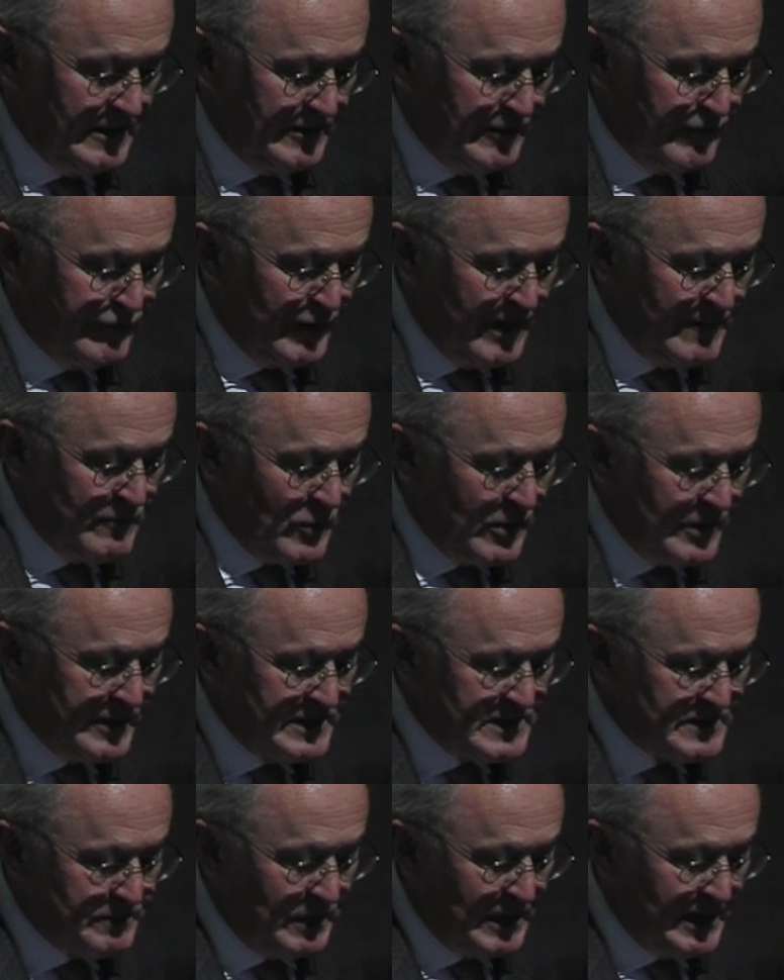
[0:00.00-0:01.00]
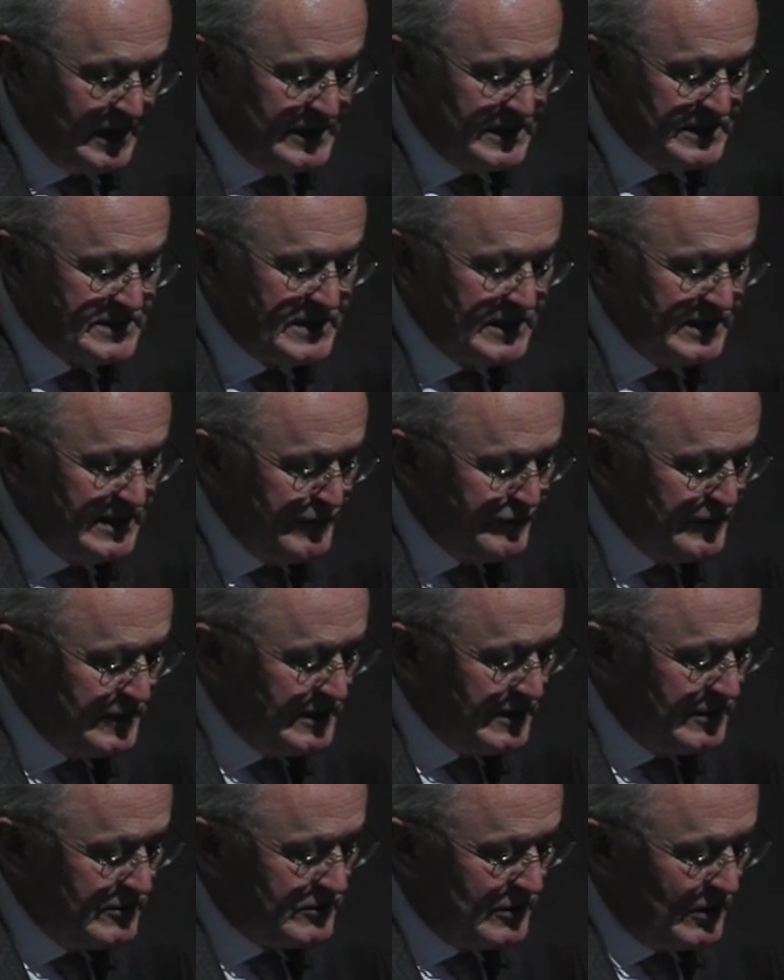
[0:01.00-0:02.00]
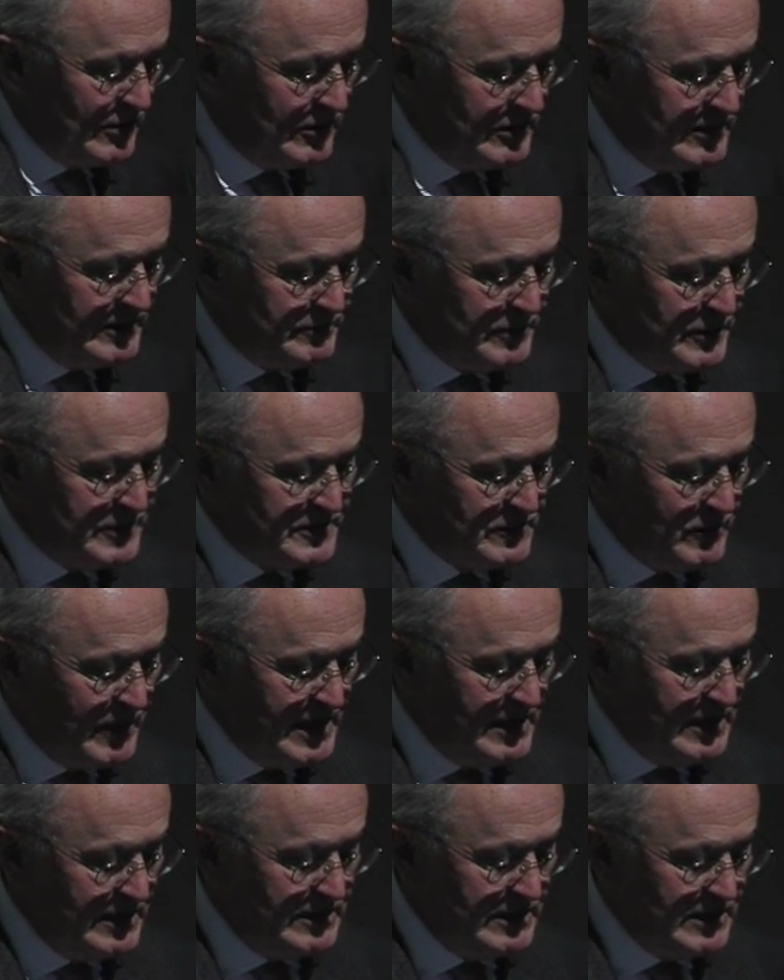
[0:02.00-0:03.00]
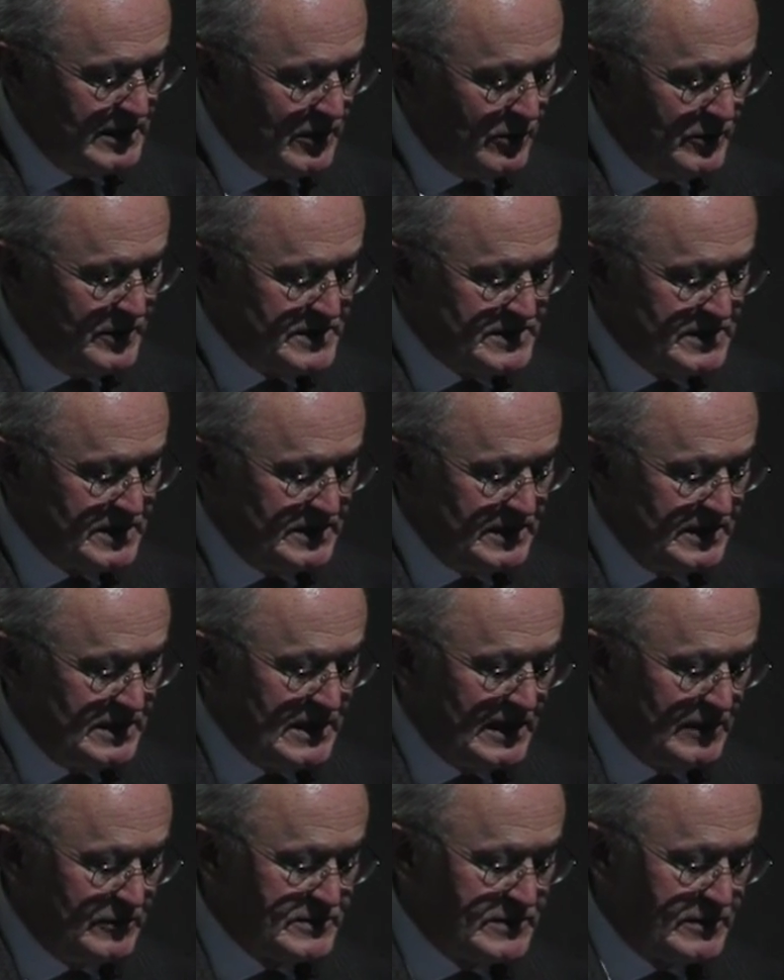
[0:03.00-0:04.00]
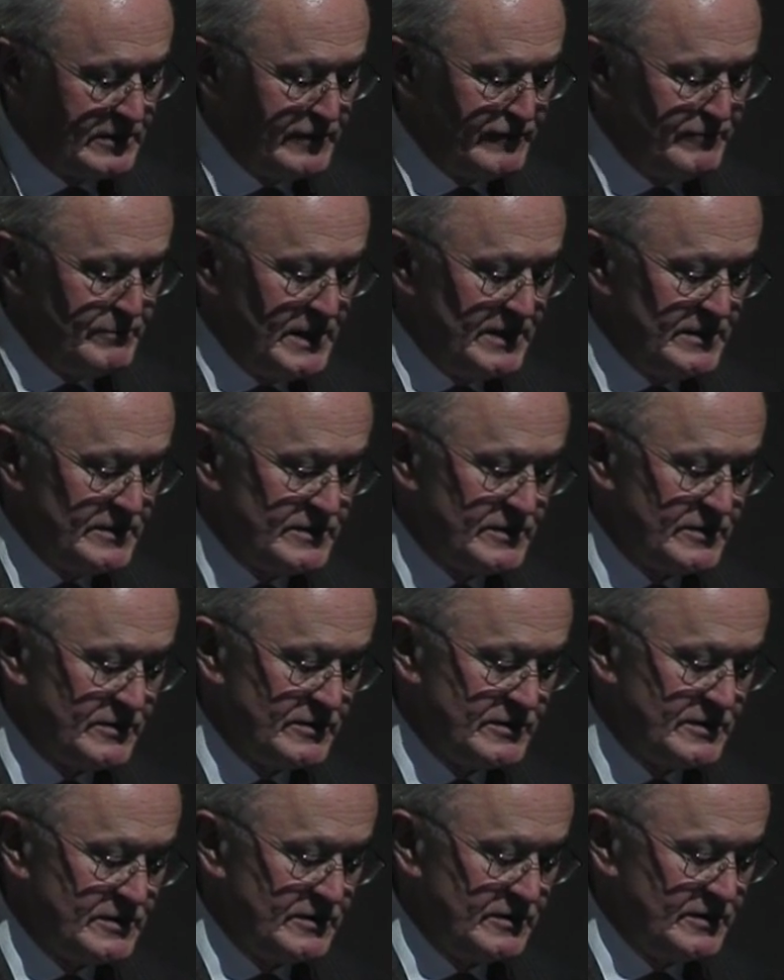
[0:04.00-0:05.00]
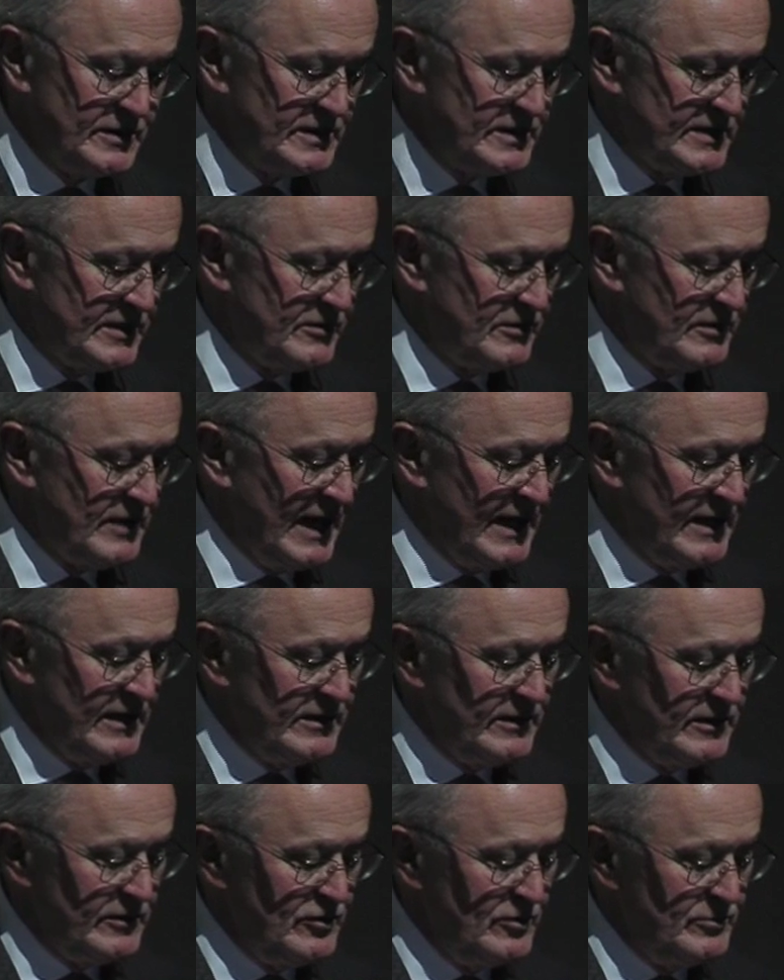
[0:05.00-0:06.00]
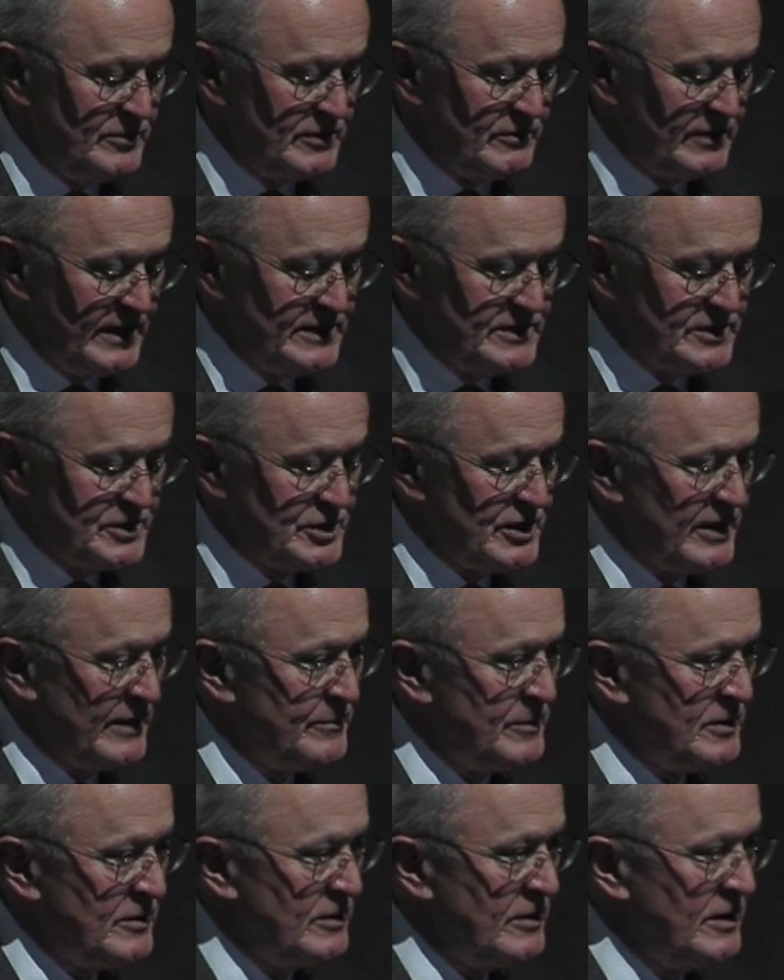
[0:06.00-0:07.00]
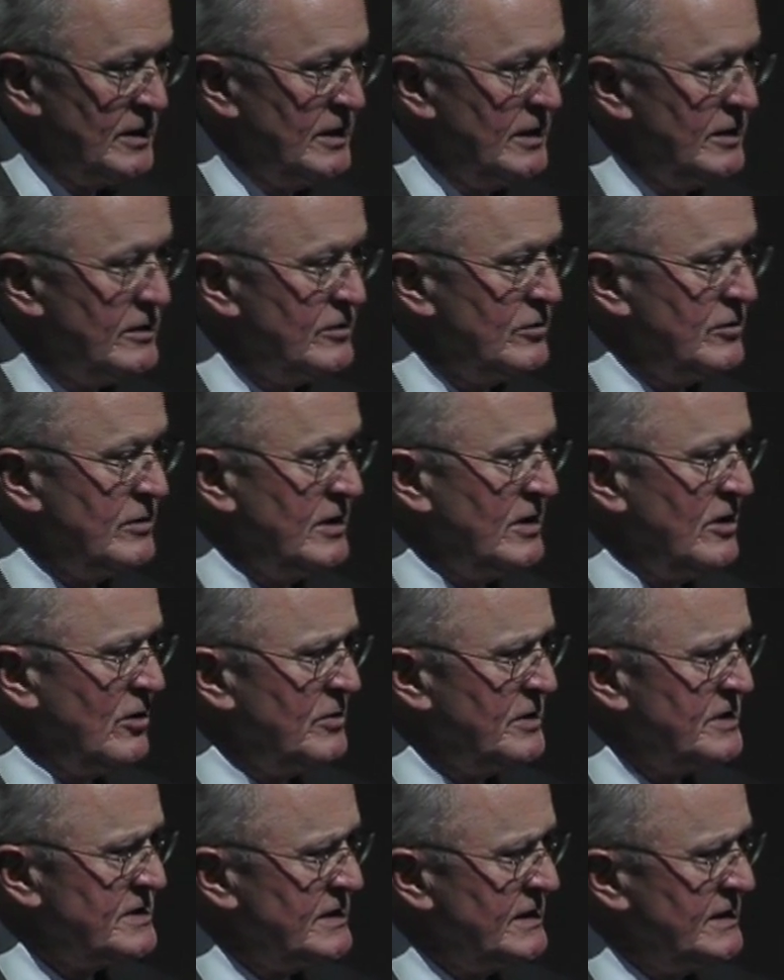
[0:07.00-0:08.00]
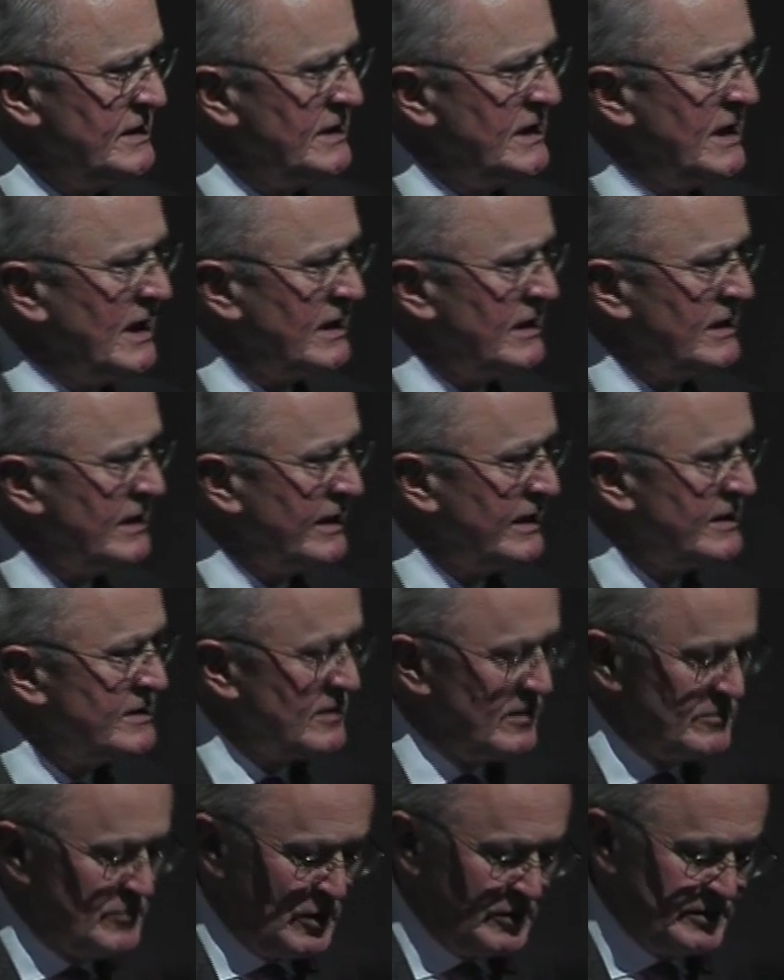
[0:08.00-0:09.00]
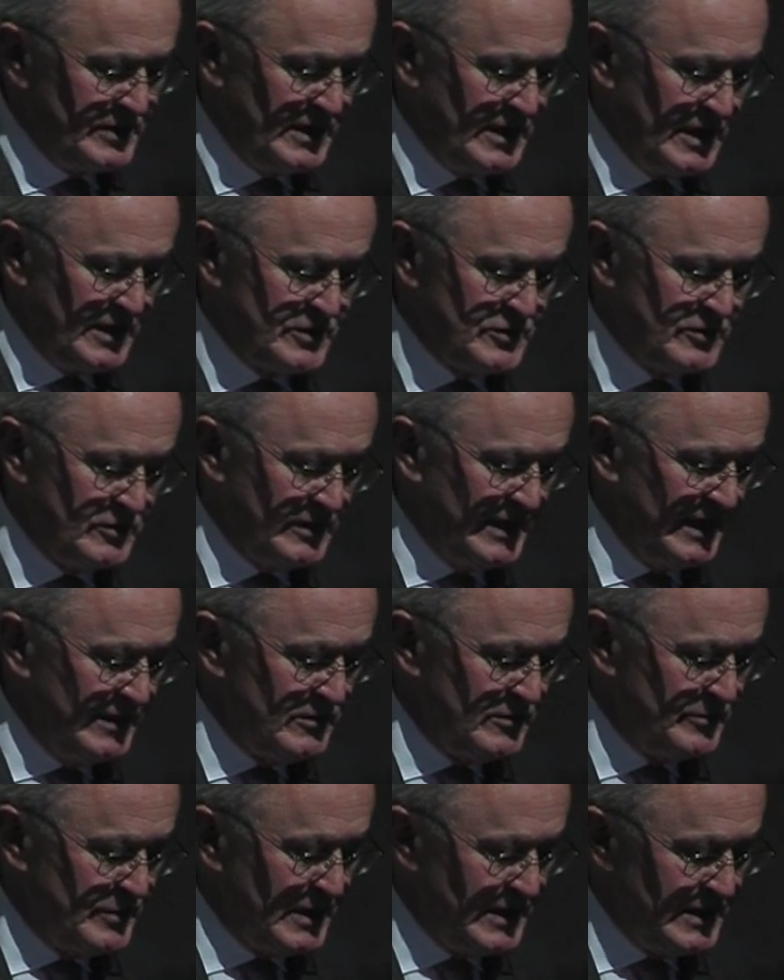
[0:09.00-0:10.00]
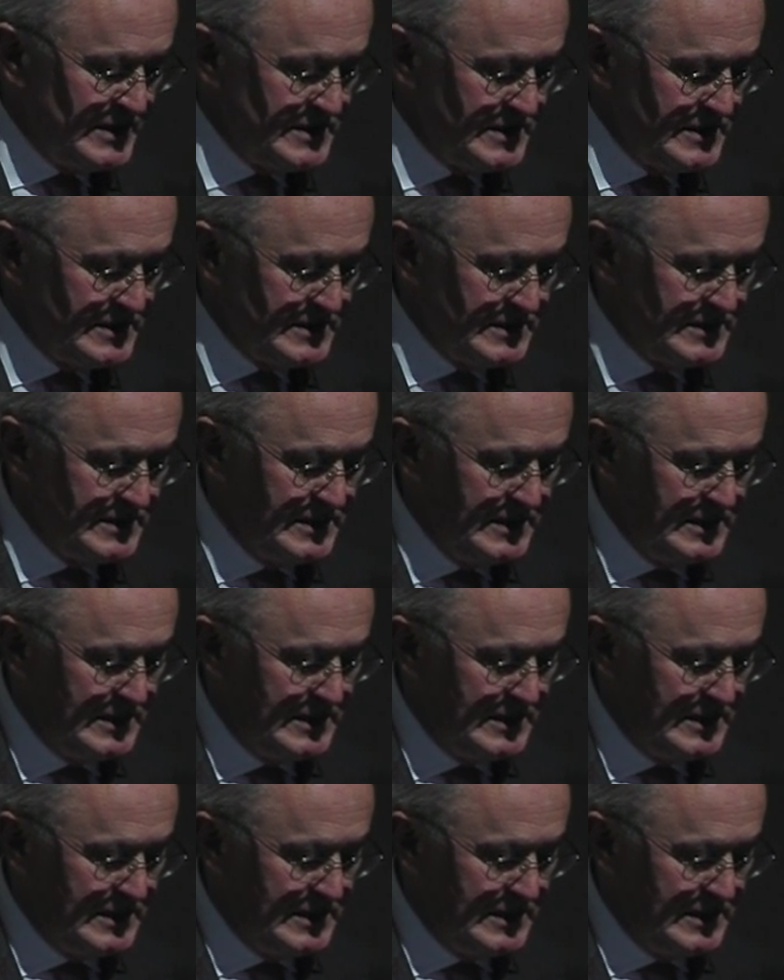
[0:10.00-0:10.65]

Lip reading: The framework has played a significant role in persuading the OECD Council of Ministers to consider adding a human rights chapter to the OECD guidelines on multinational enterprises.